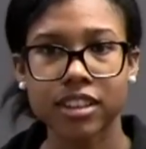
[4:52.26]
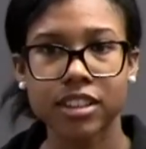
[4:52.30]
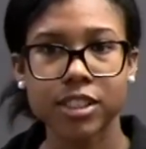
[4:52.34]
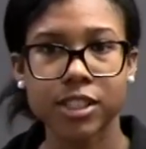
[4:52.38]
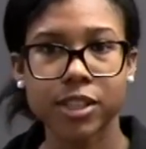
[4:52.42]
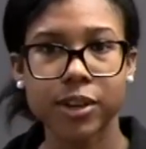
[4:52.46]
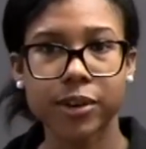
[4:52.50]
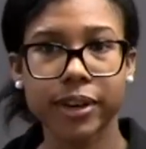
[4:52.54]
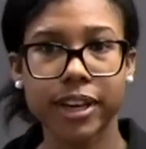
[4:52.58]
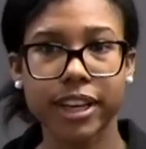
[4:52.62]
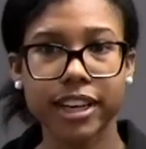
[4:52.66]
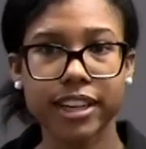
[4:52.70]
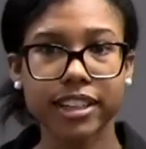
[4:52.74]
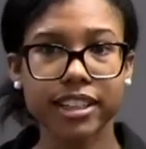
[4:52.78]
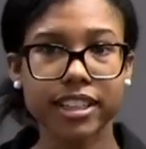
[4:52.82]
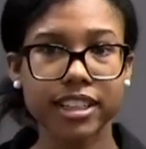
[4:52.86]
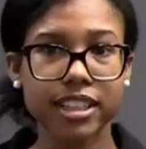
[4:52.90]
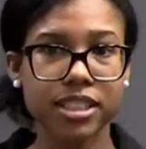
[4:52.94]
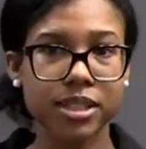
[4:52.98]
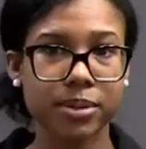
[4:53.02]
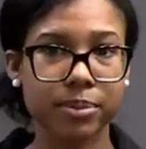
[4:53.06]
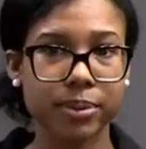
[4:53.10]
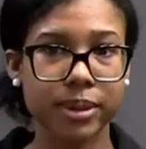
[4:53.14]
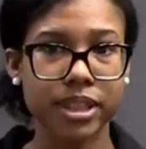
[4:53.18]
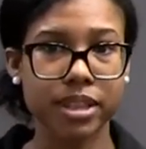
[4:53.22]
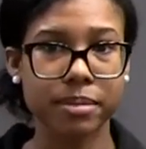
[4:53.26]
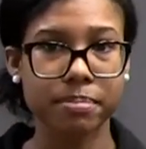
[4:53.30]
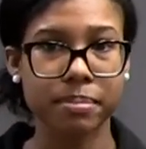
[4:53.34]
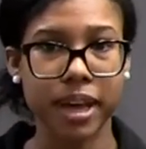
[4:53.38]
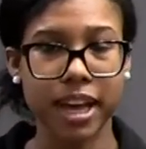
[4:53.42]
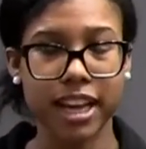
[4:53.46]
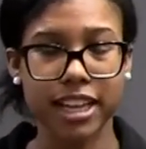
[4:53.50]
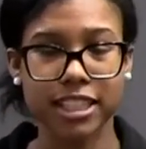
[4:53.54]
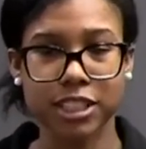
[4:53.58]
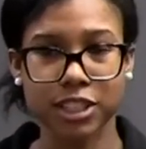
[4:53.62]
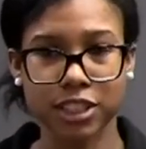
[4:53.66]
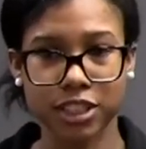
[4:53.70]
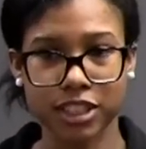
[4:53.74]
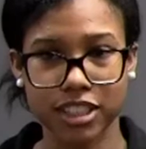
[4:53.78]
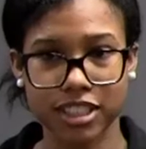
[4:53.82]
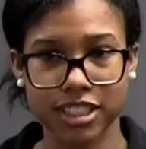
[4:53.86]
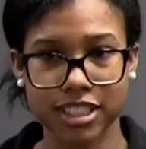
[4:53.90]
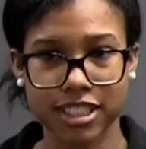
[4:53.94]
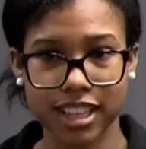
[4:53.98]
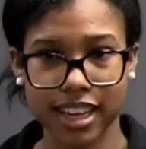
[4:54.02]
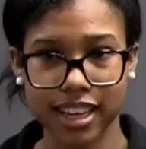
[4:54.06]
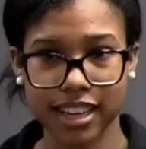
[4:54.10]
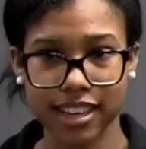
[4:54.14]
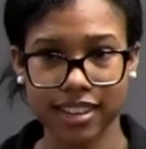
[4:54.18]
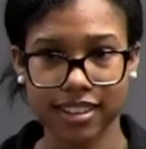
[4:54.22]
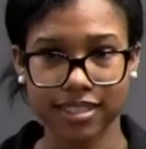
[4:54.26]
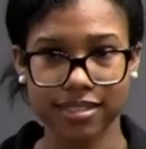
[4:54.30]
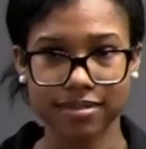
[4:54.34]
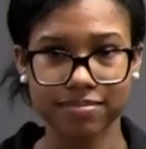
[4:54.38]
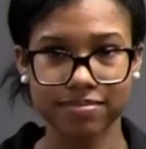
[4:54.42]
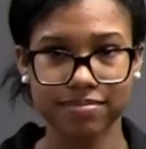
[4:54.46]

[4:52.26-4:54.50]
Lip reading: So here is what the page looks like.